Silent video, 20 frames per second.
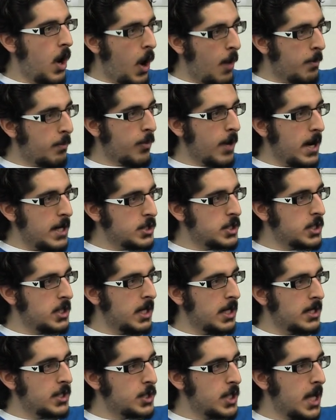
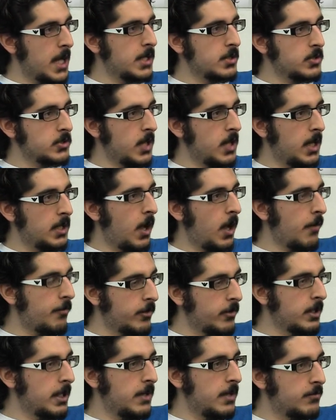oppression and genocide
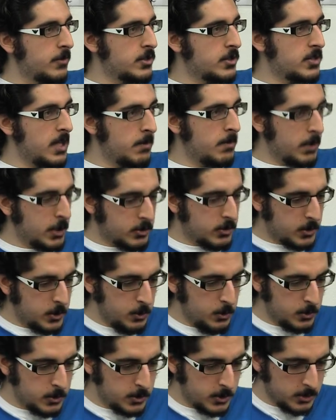often give the same
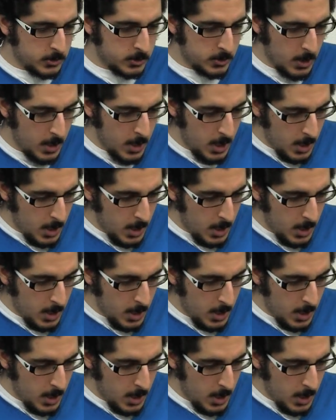excuses.